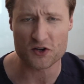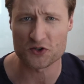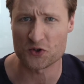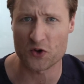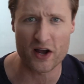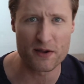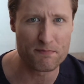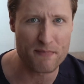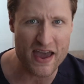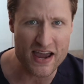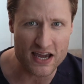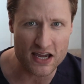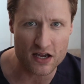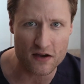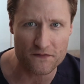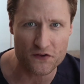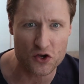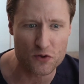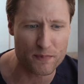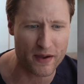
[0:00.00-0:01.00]
So I'm making
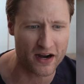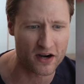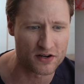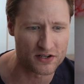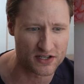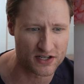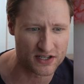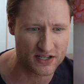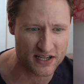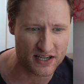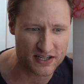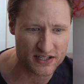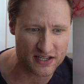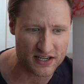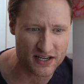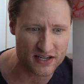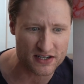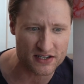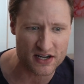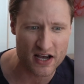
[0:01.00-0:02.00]
a few
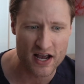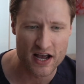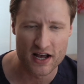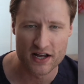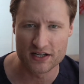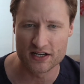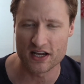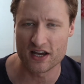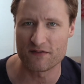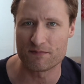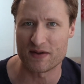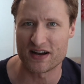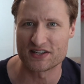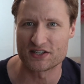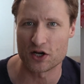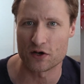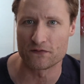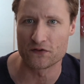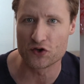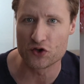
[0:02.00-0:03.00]
paracentesis to give
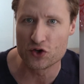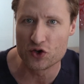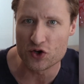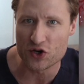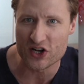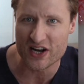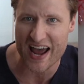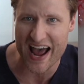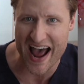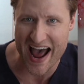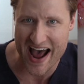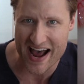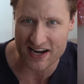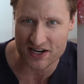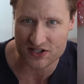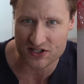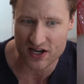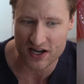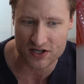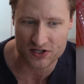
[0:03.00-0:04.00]
myself good
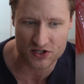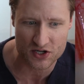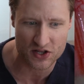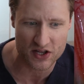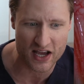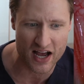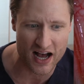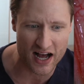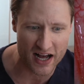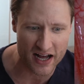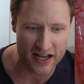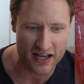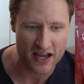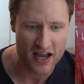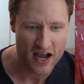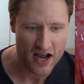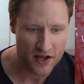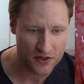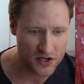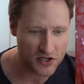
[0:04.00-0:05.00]
access to the eye.
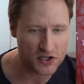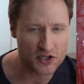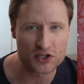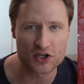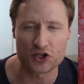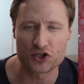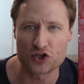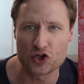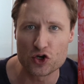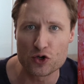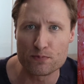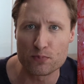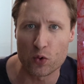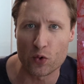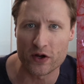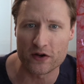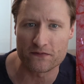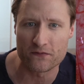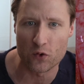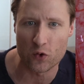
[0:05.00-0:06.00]
This is a
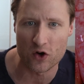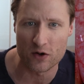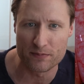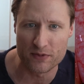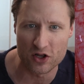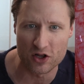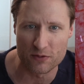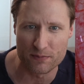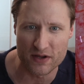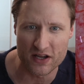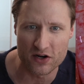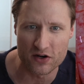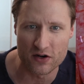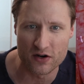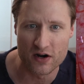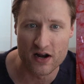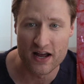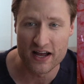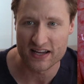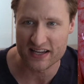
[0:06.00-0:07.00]
2.4
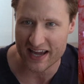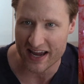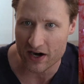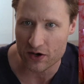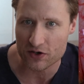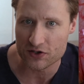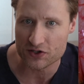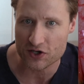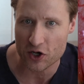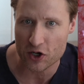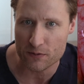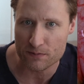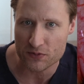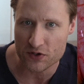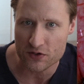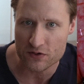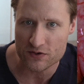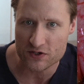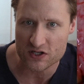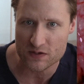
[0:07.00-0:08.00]
millimeter keratome
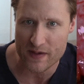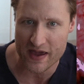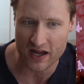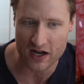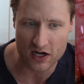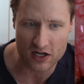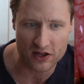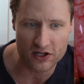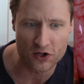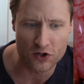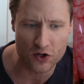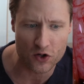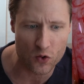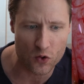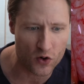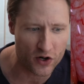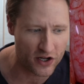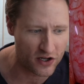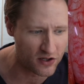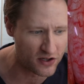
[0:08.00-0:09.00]
used to make a clear
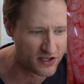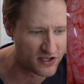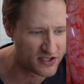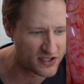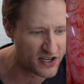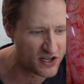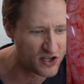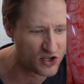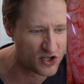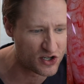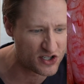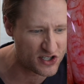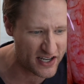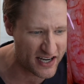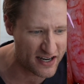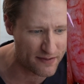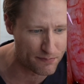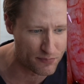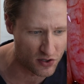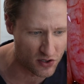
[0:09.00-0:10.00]
corneal incision
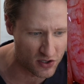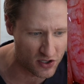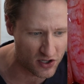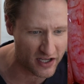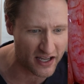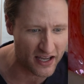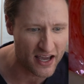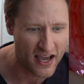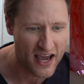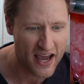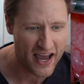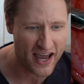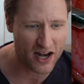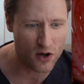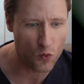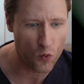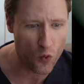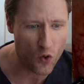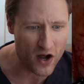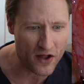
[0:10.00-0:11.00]
temporally.
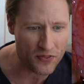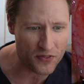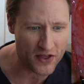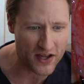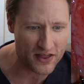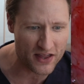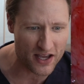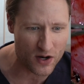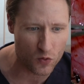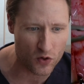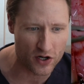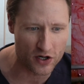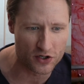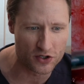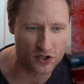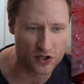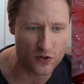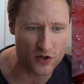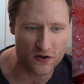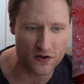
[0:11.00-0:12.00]
And one thing that we're going
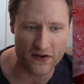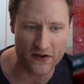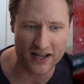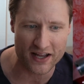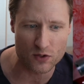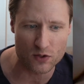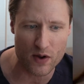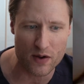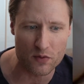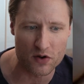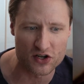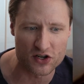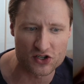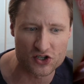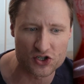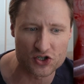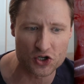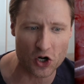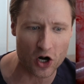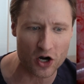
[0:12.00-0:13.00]
to do, in fact, the way we're going to
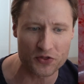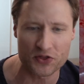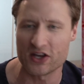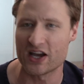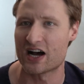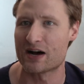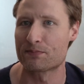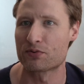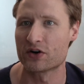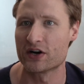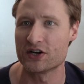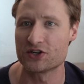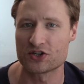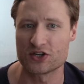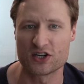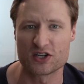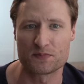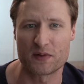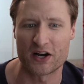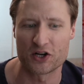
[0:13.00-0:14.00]
start the
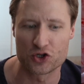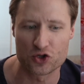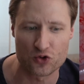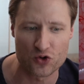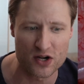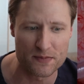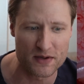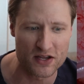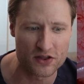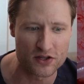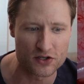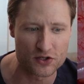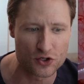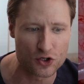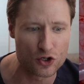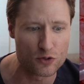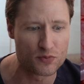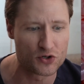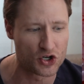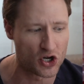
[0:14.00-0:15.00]
operation is by trimming the
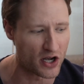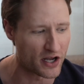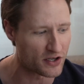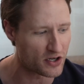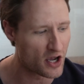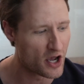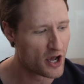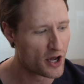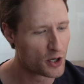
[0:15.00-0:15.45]
tube shunt.